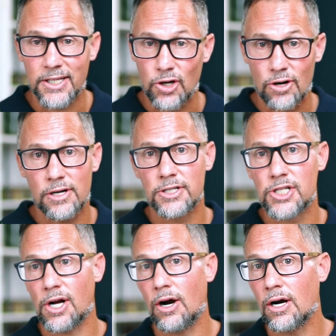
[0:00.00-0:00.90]

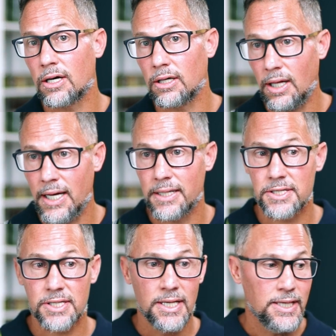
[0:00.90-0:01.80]
encourage our
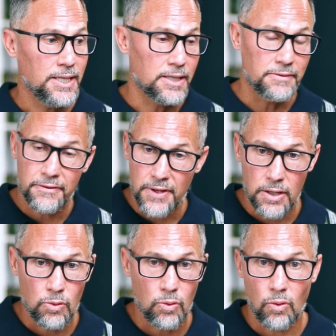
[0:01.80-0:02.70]
clients even if they
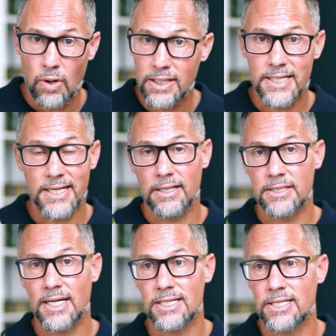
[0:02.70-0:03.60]
want to get on
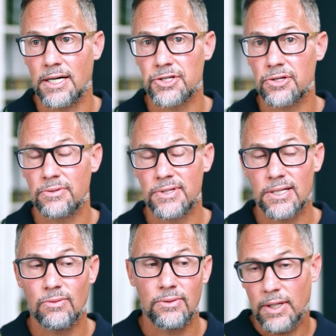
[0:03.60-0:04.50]
testosterone, we
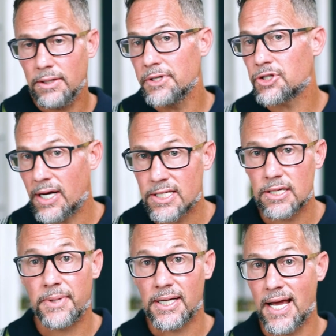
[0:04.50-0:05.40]
say, well, why don't we try
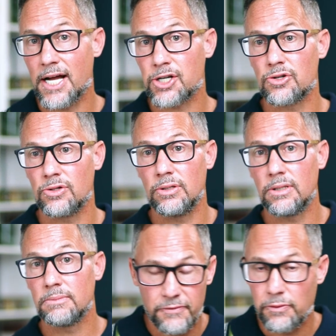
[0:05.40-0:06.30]
something natural
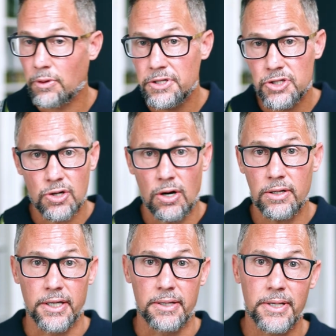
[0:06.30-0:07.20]
before you start
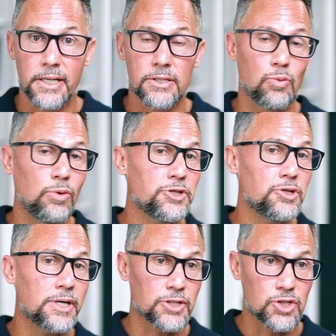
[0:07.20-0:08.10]
on it? Because once
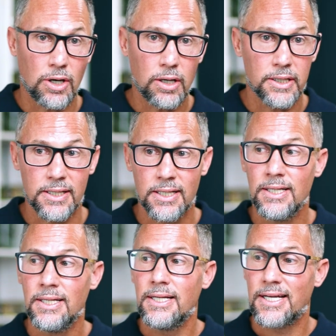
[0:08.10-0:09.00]
you get started,
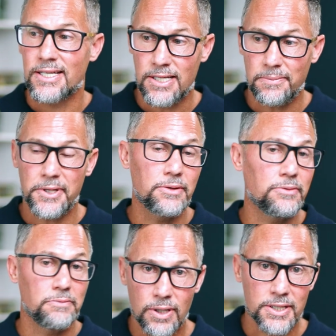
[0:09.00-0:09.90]
it's something you
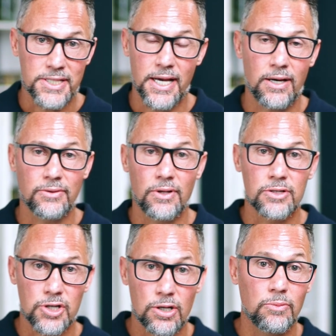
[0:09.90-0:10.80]
want to stay on
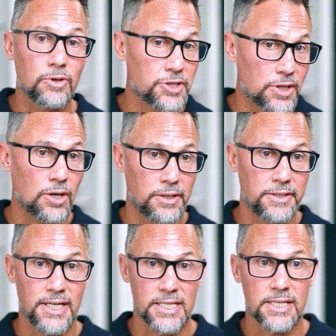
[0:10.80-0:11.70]
long term once you start
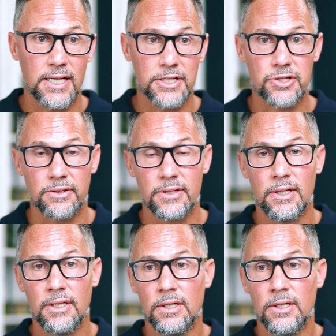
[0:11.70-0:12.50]
on testosterone.